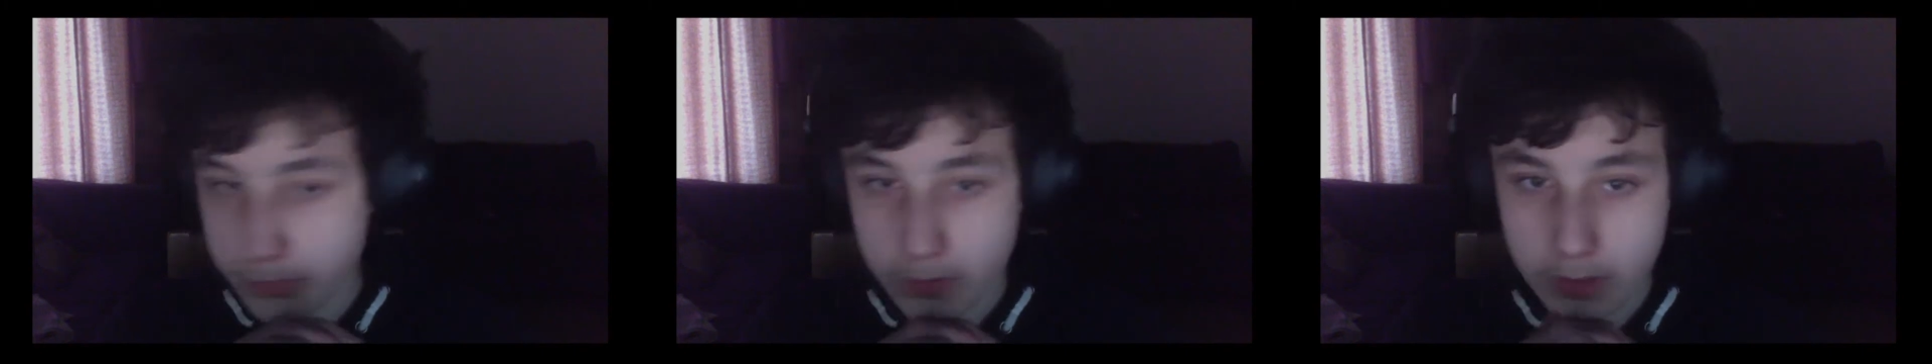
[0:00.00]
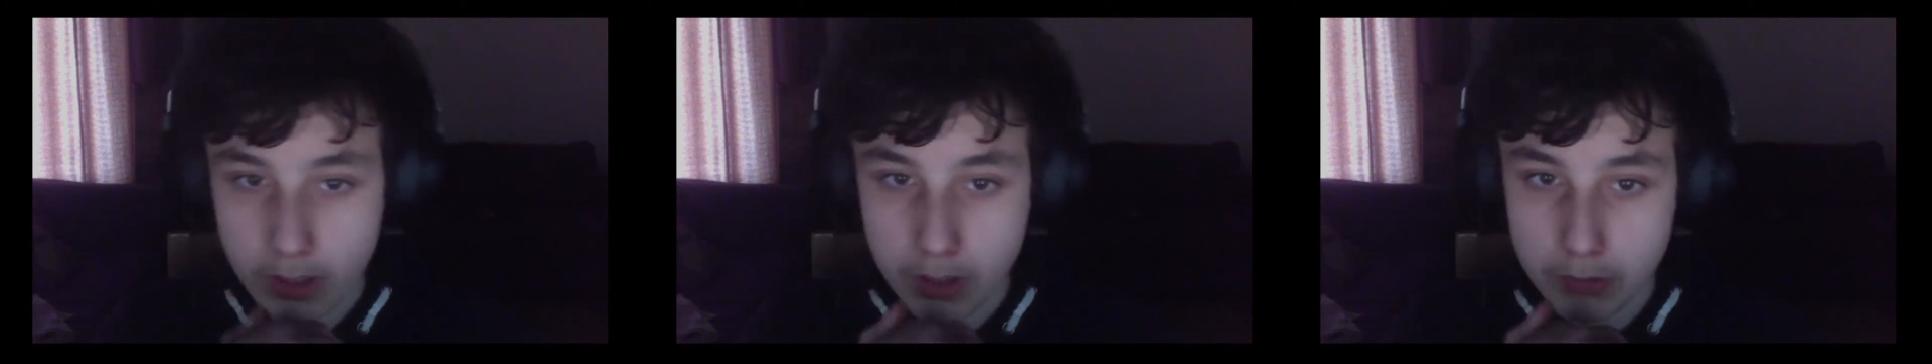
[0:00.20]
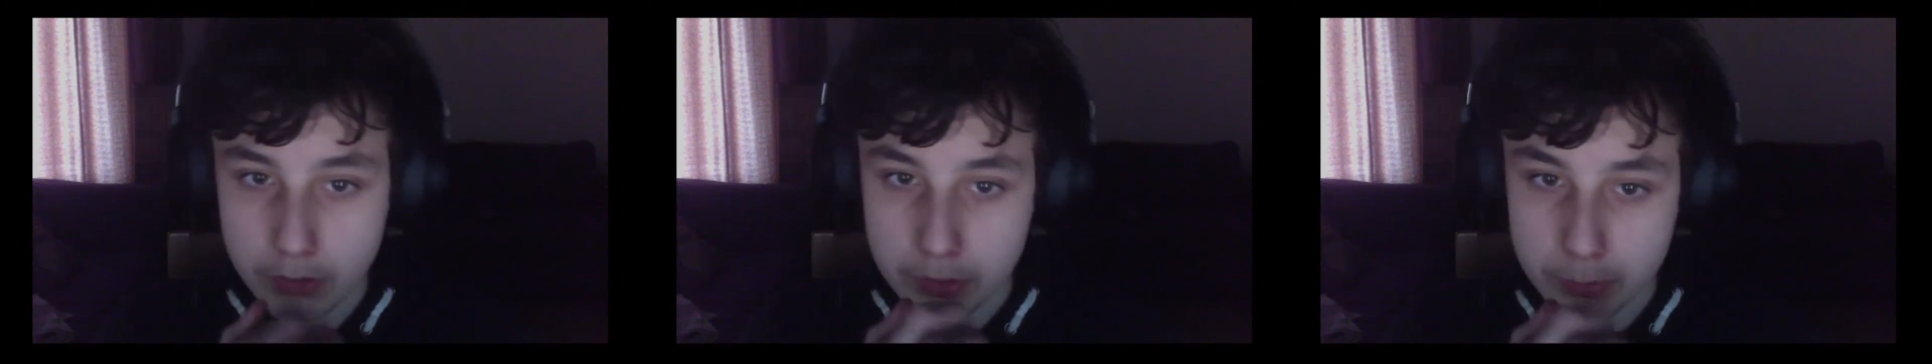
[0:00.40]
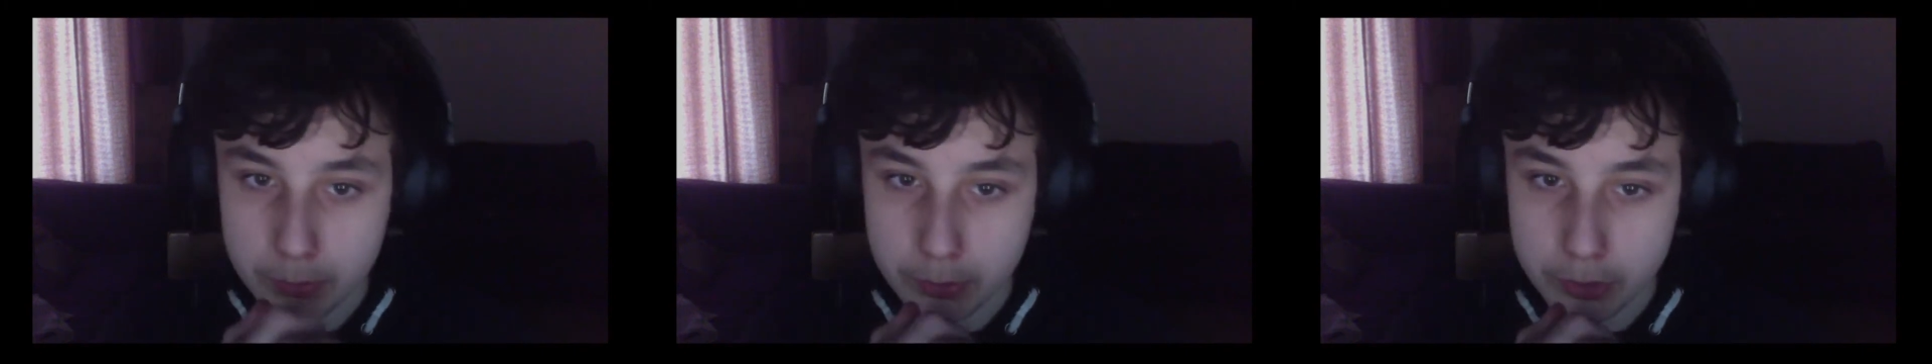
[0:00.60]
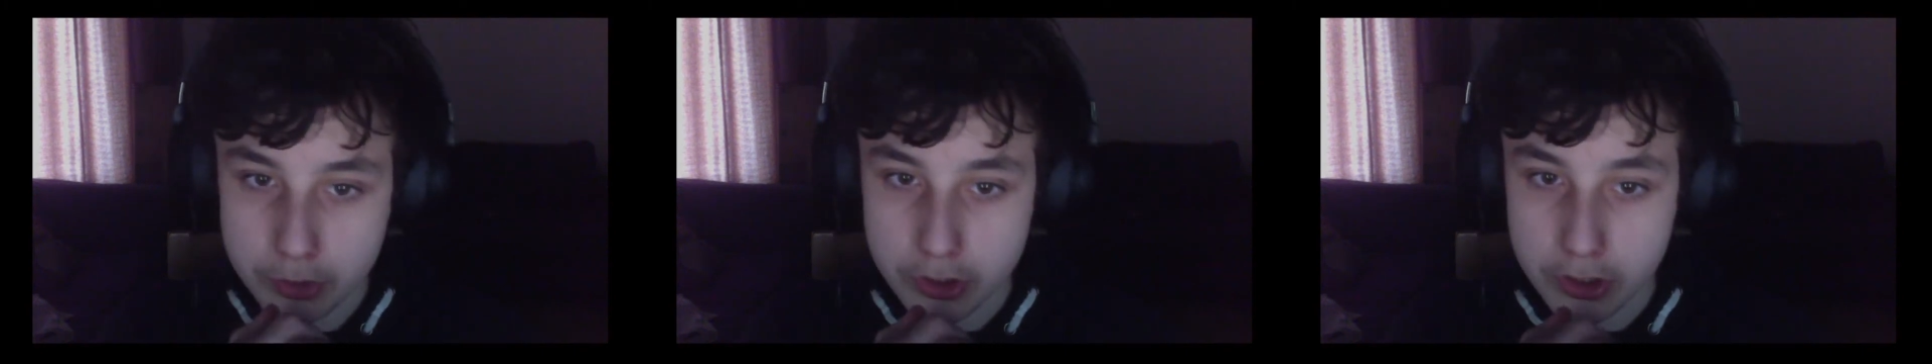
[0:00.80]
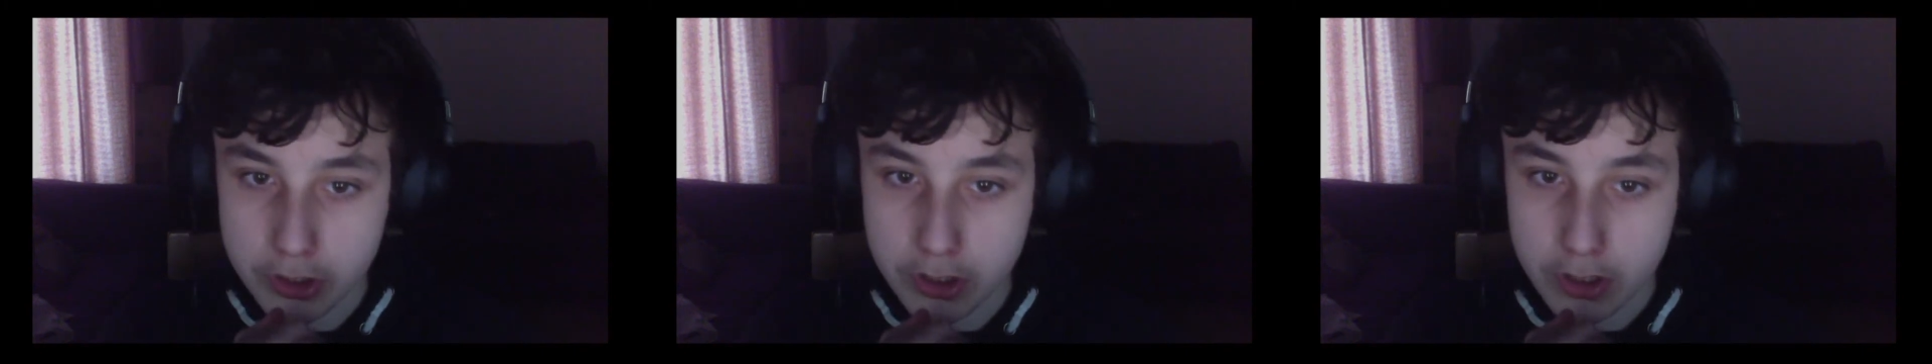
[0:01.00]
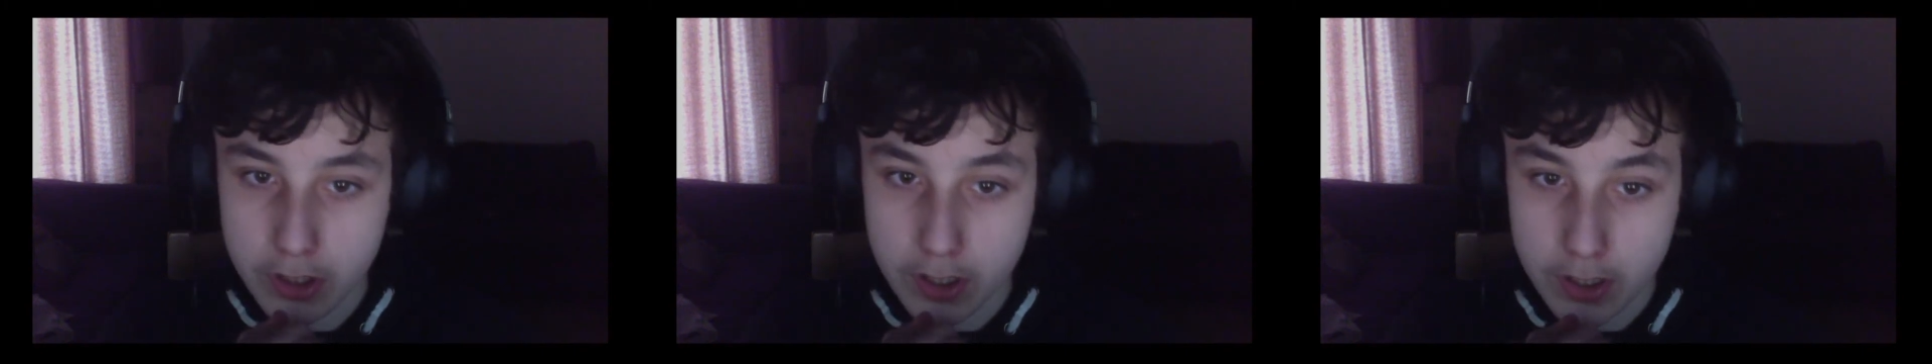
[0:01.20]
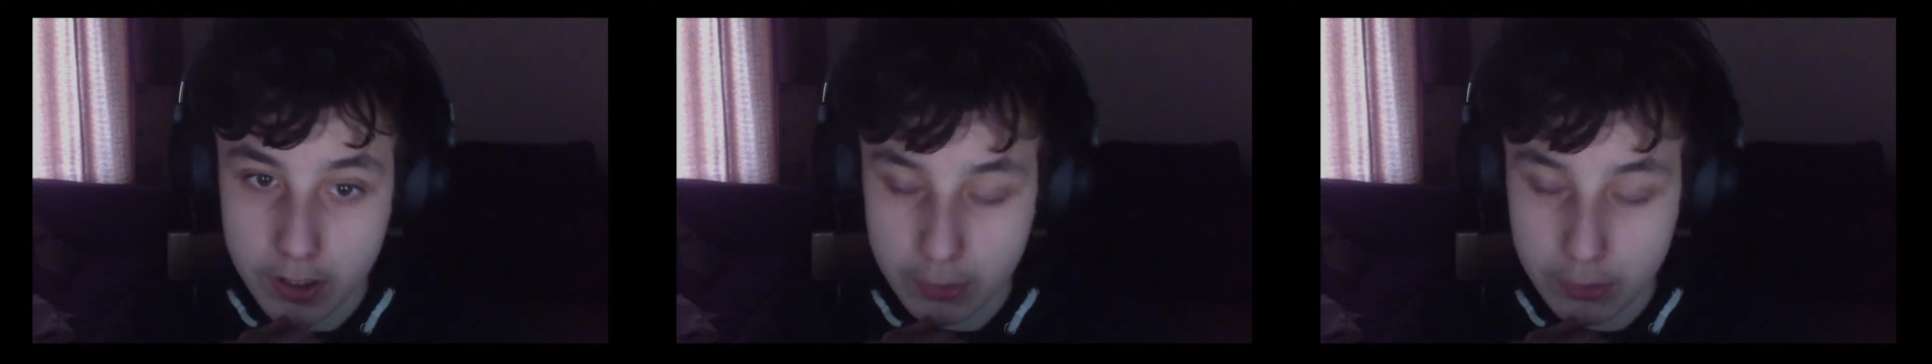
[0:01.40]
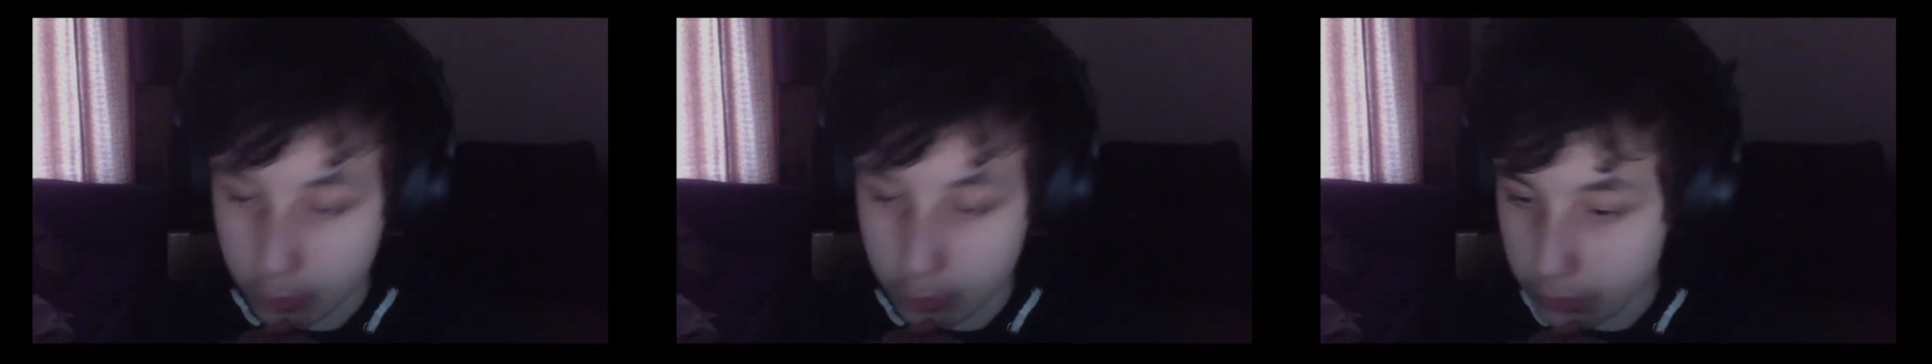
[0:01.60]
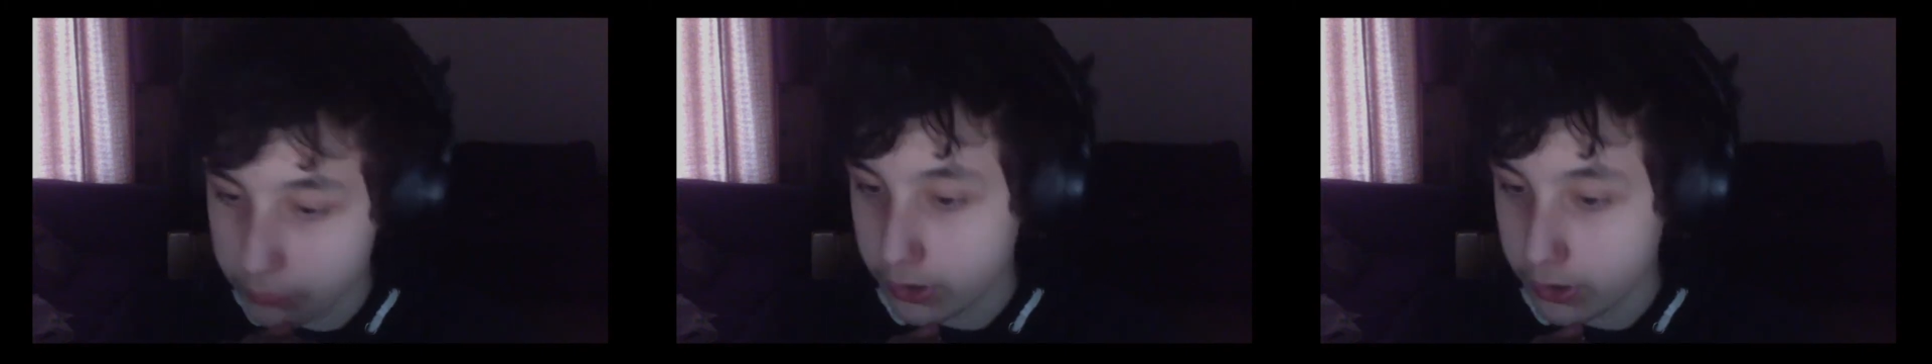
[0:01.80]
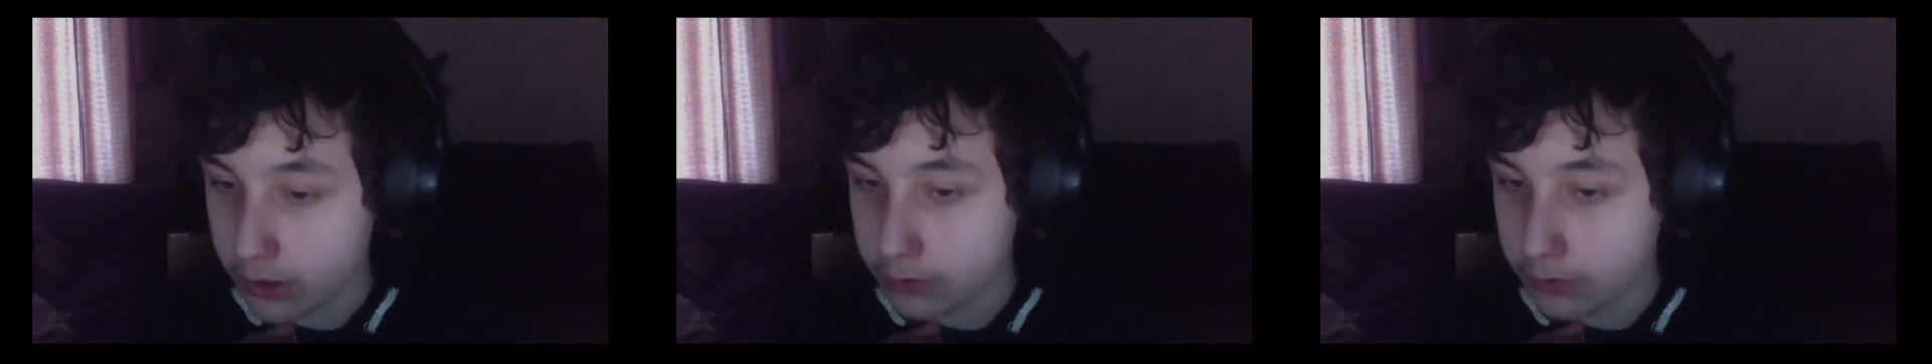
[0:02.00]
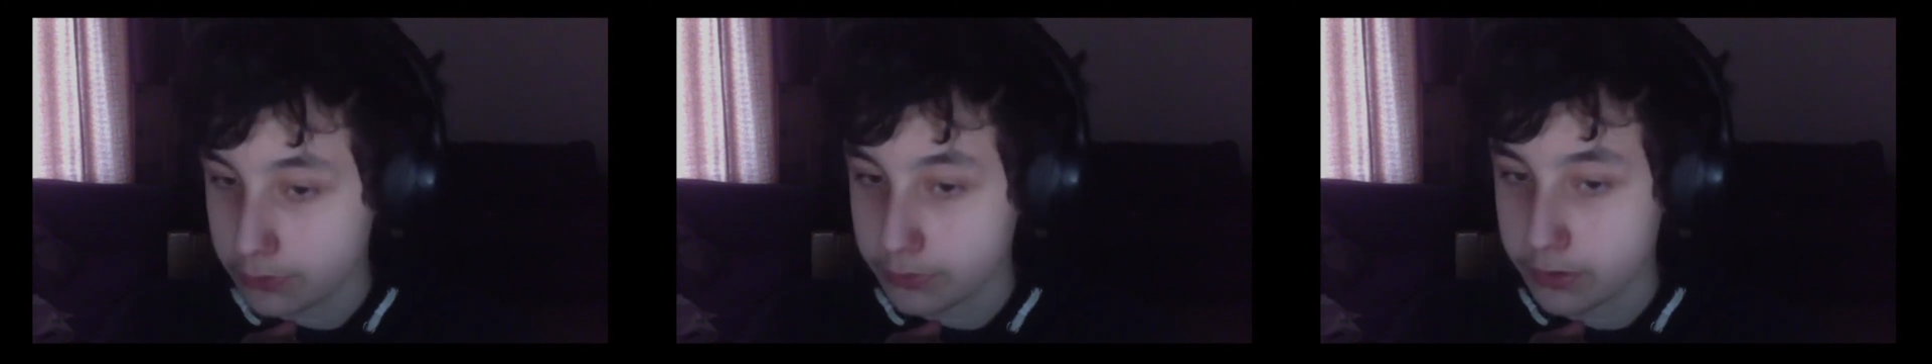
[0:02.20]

I really appreciate all of you guys